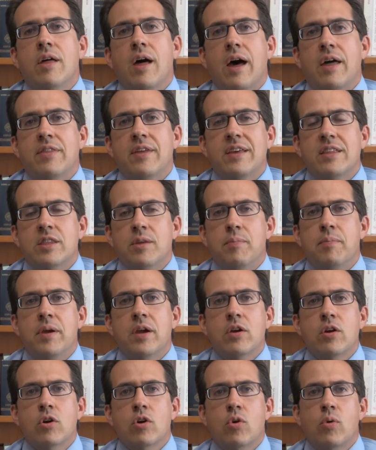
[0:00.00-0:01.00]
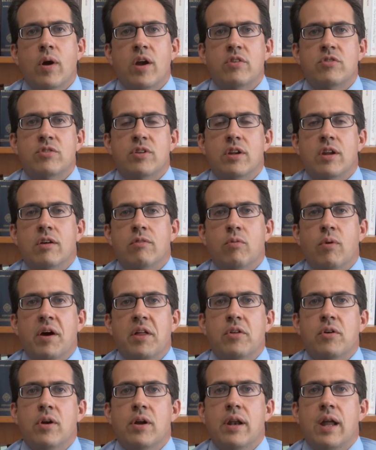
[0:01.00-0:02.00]
I think the bigger question of
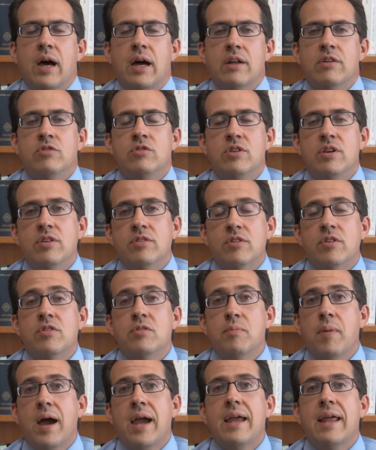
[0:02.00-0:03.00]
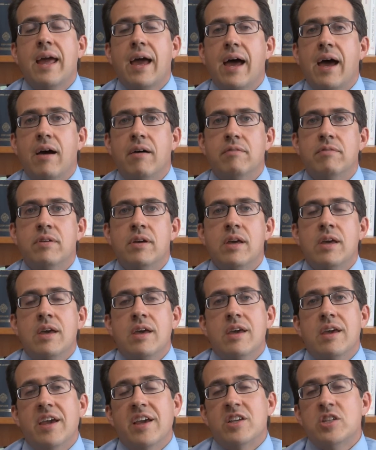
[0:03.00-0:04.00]
whether or not Jesus might have
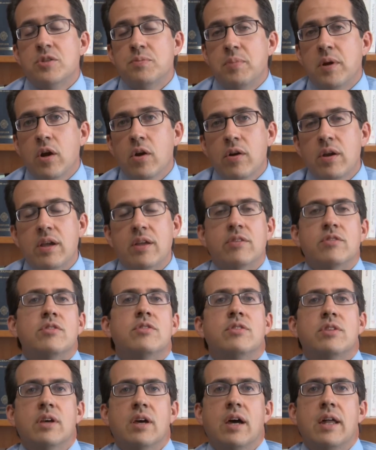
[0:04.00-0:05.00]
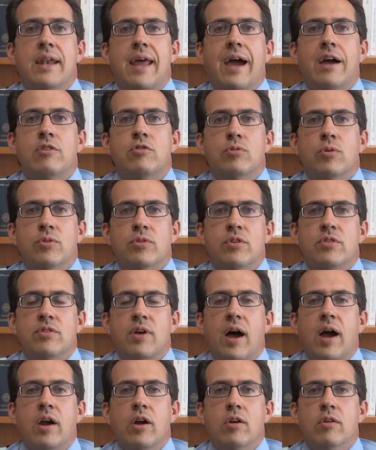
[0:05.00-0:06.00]
experienced a natural
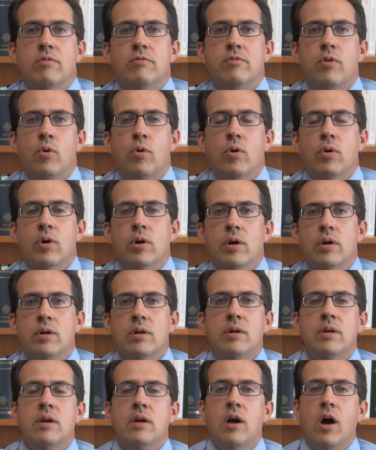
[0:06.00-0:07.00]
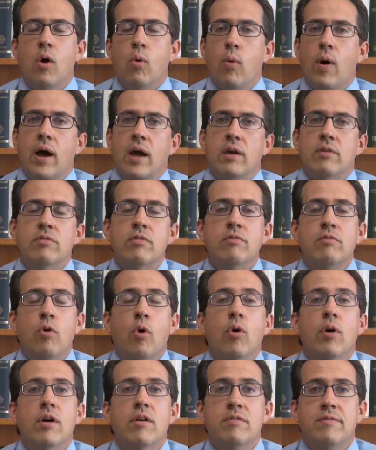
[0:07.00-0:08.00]
desire for a wife,
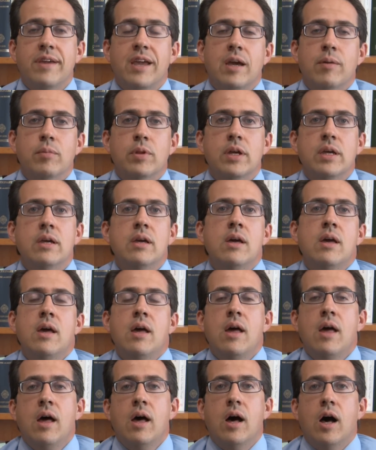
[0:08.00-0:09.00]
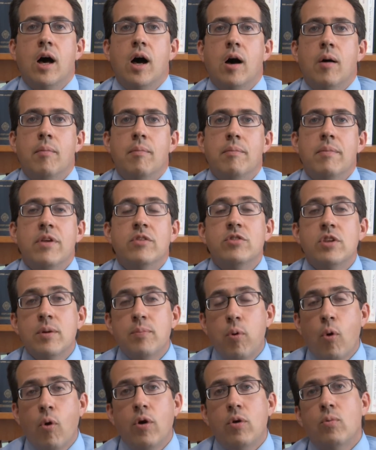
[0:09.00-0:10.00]
for a family, um, is an
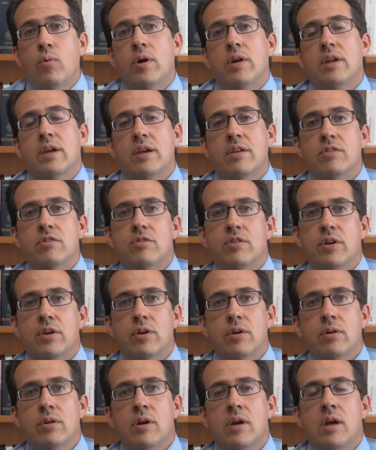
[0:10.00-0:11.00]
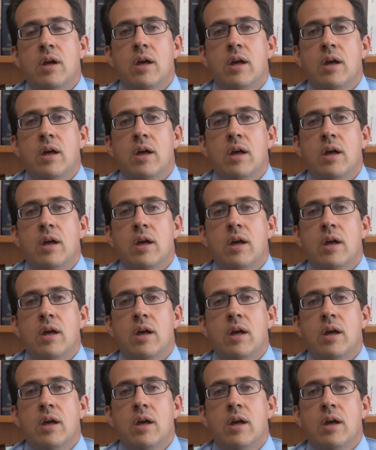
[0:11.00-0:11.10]
important one to consider.